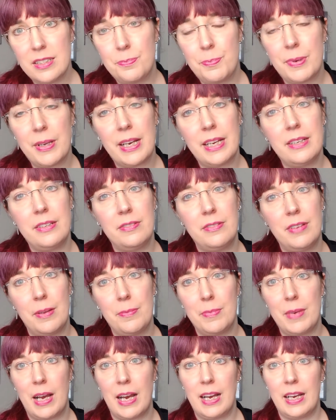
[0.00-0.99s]
but I am
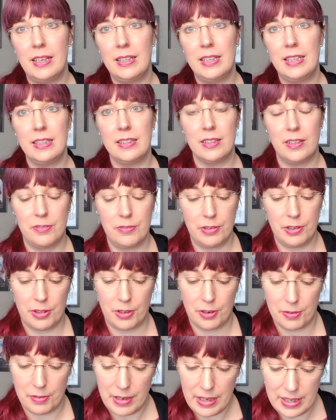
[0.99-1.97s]
not in love with
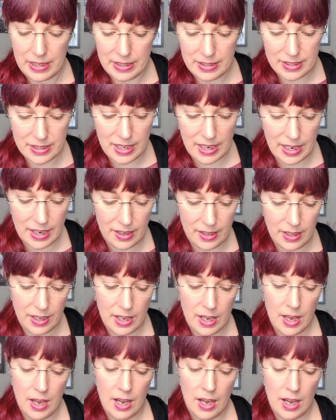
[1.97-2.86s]
her writing style.